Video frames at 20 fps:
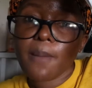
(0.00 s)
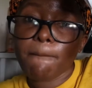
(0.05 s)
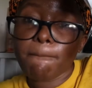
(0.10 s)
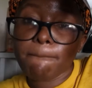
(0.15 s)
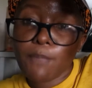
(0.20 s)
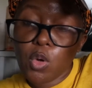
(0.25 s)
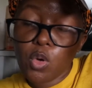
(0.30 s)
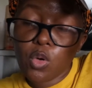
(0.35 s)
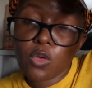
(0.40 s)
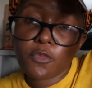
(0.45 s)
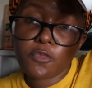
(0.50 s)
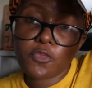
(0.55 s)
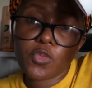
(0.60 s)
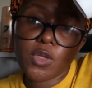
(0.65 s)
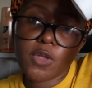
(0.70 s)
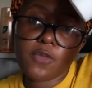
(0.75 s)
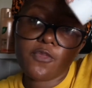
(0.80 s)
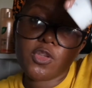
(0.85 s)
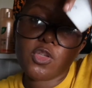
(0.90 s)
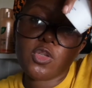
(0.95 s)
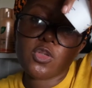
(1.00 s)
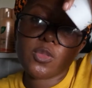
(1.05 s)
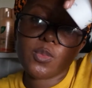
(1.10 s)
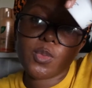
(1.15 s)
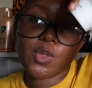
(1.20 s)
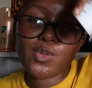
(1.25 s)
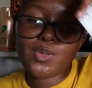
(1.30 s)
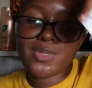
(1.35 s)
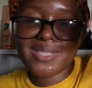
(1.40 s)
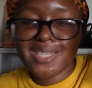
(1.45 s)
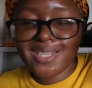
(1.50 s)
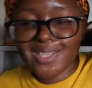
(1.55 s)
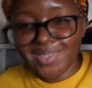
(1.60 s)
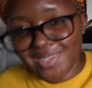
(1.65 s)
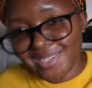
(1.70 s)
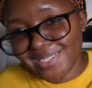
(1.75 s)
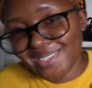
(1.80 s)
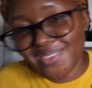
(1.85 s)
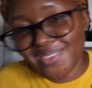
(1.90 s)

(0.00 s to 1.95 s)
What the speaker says: more of wig videos, because